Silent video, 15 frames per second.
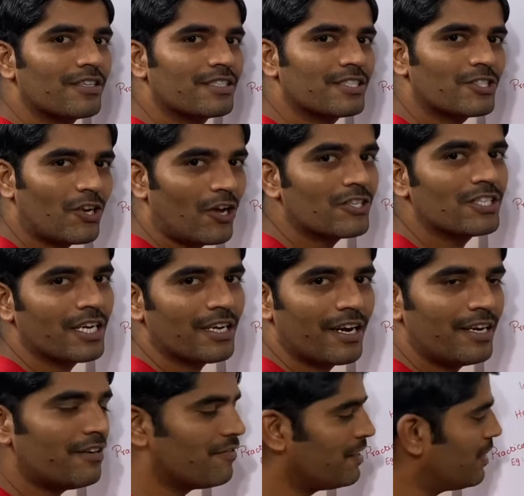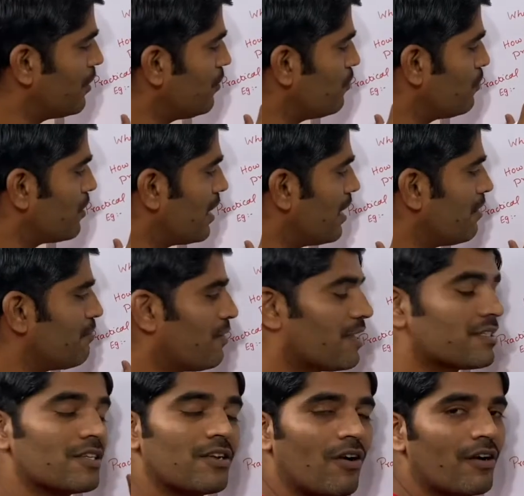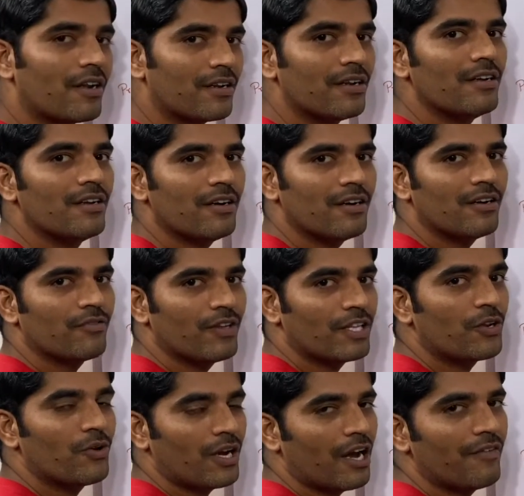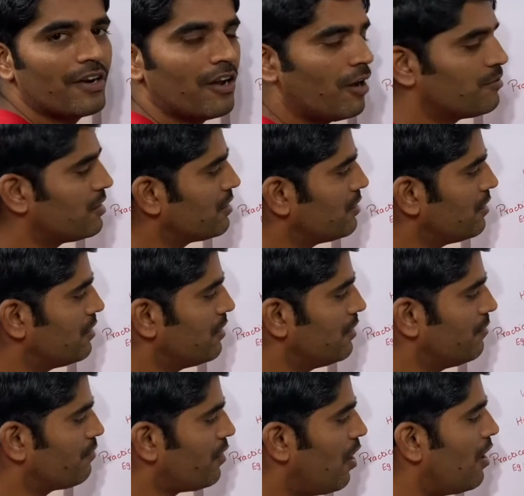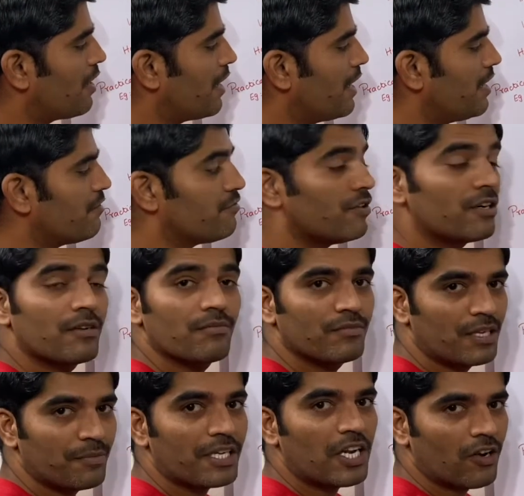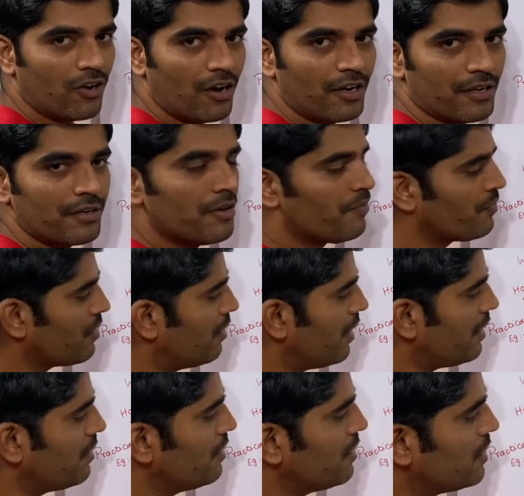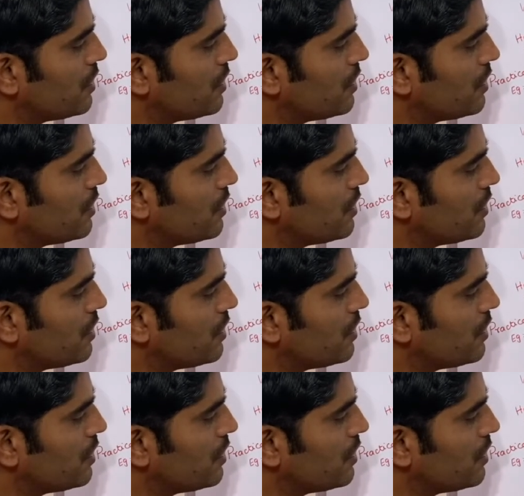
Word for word: cross-check, right, whether you really place that order, whether you have an object order ID for the particular order, right?